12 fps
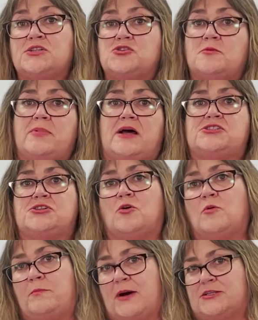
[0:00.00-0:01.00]
your budget or
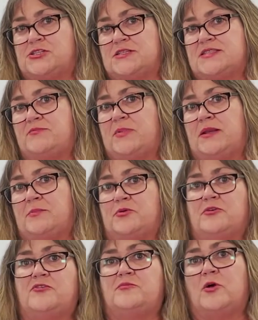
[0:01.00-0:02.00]
budgets have been
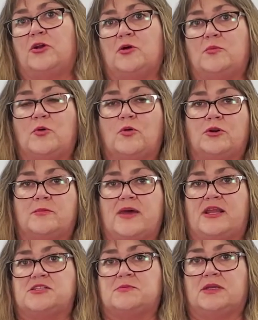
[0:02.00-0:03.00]
approved by your board or
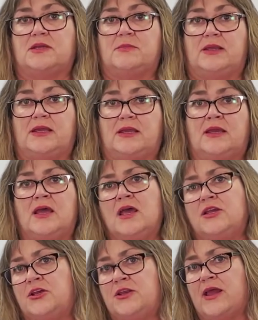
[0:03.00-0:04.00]
management committee,
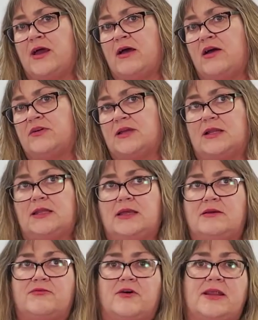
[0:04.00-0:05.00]
you now have a clear
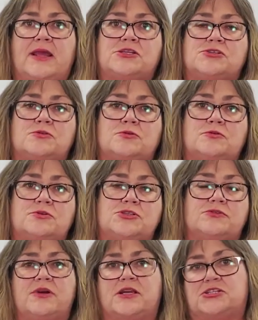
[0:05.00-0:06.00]
financial
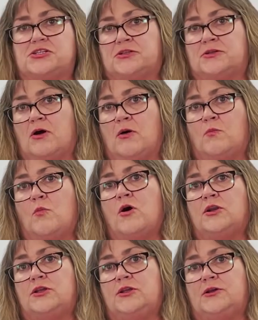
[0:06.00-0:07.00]
direction on
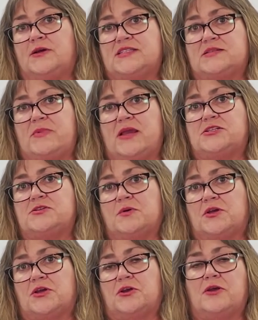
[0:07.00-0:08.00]
what you expect to
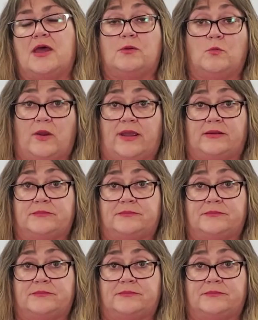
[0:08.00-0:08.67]
occur and when.